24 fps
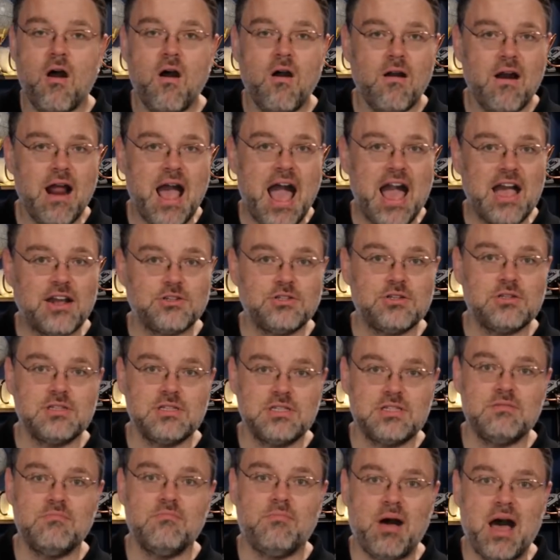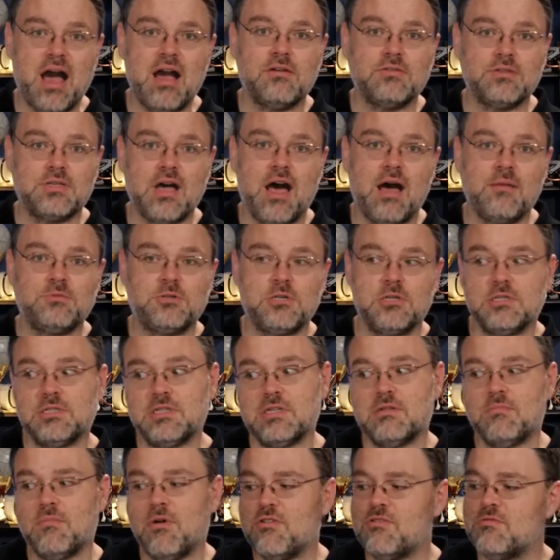are actually some BIOS options
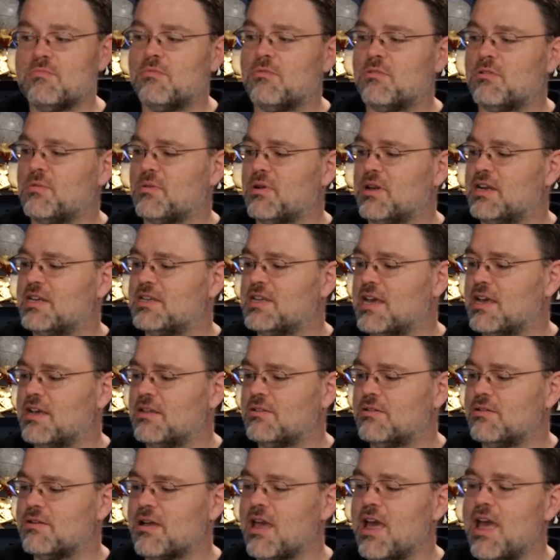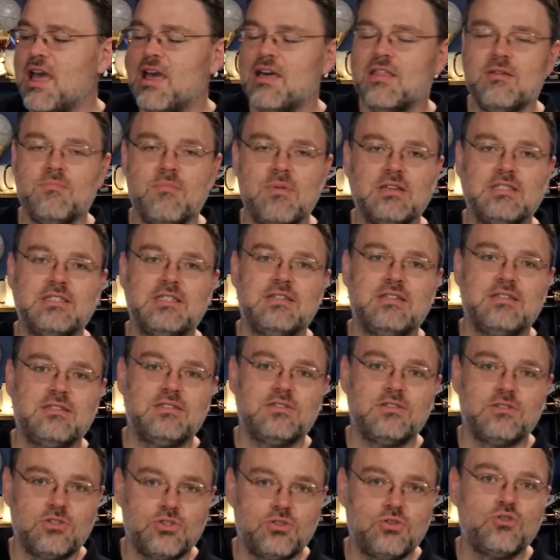in the motherboard we're gonna take a look that makes it
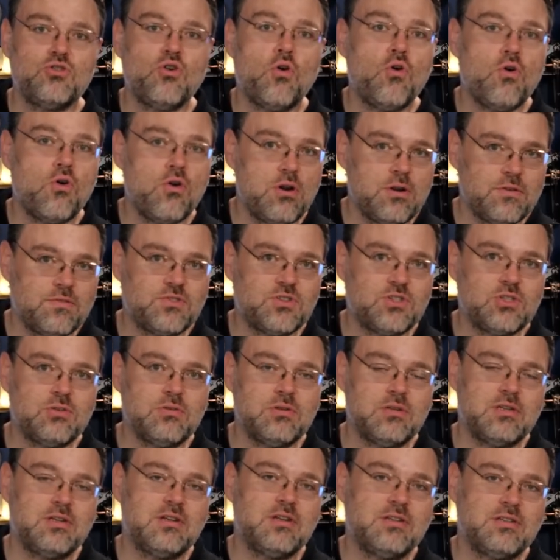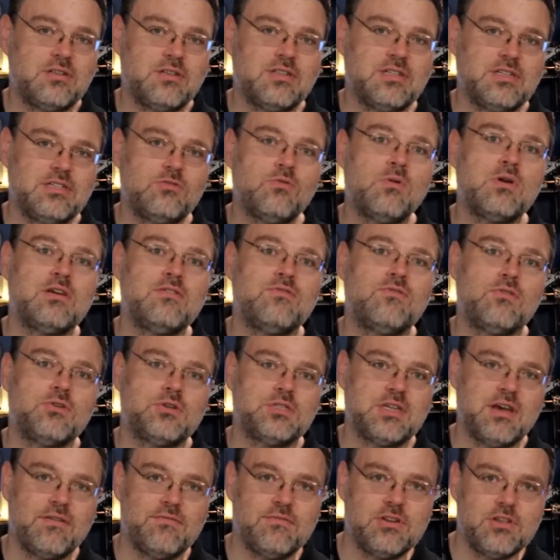sort of suited to the
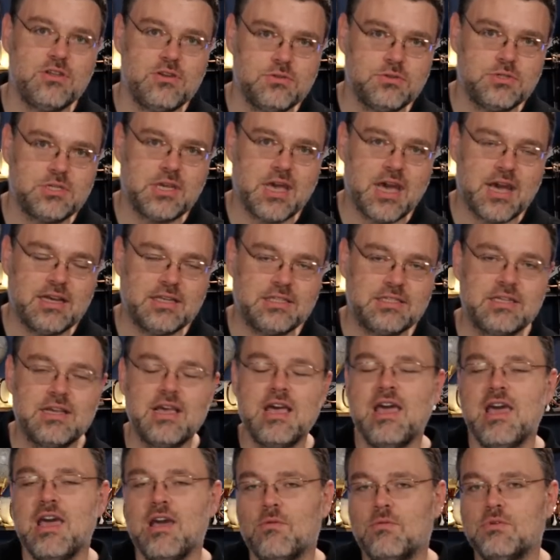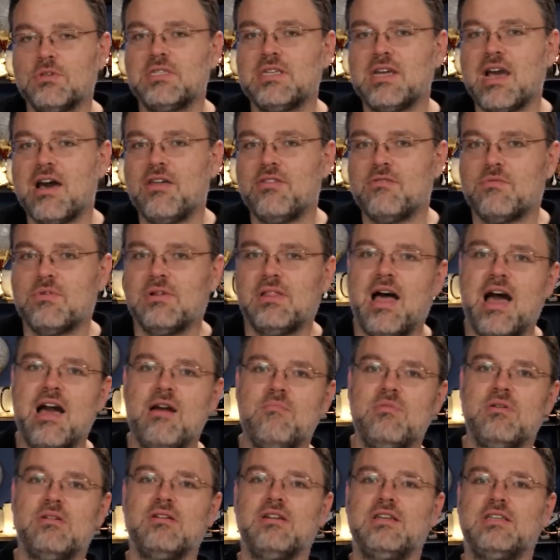24-7 use case. We'll see how the
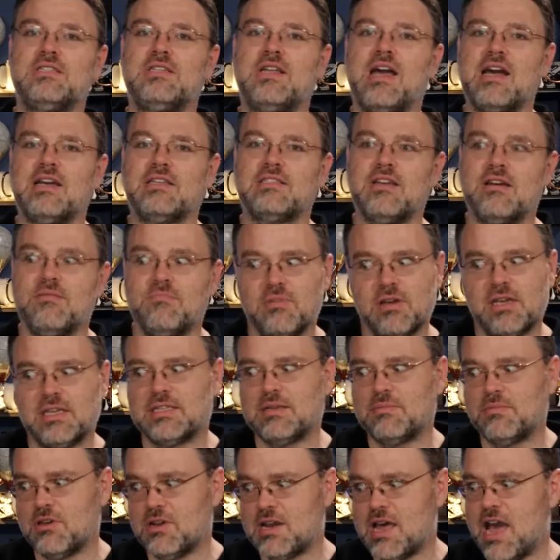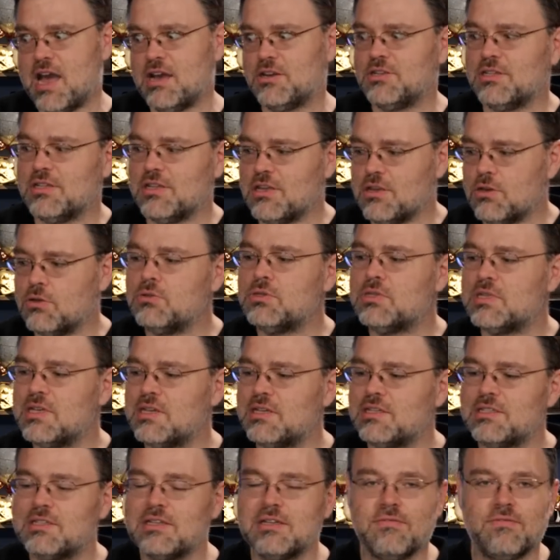reliability stacks up because I'm gonna actually use
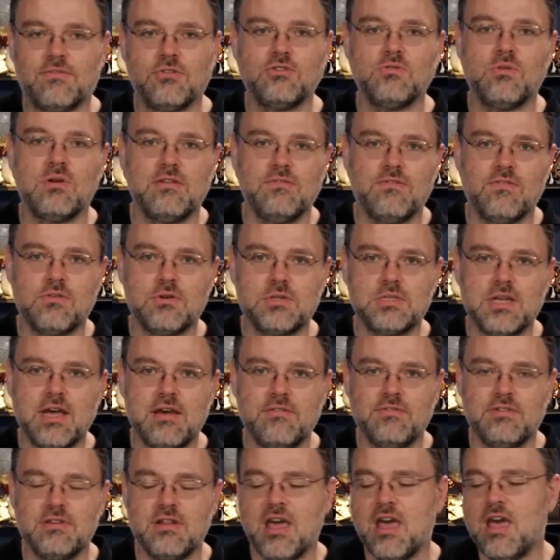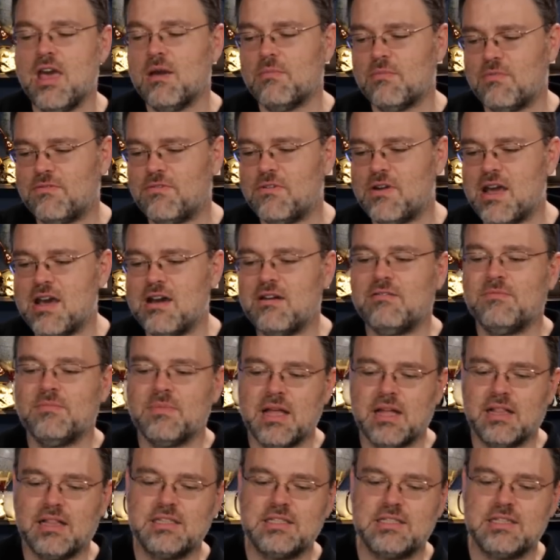this for 24-7, but for now,
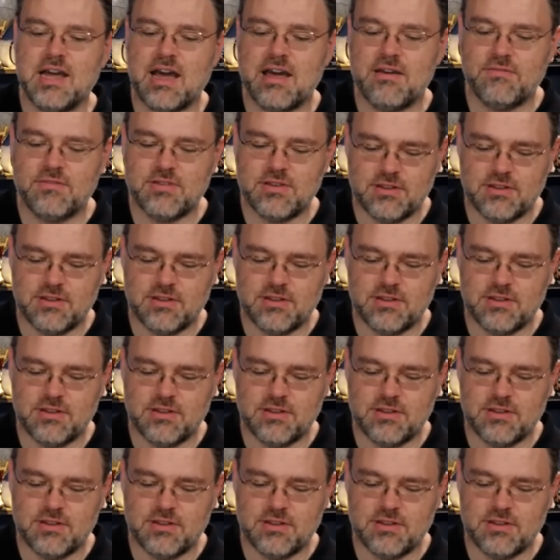let's dive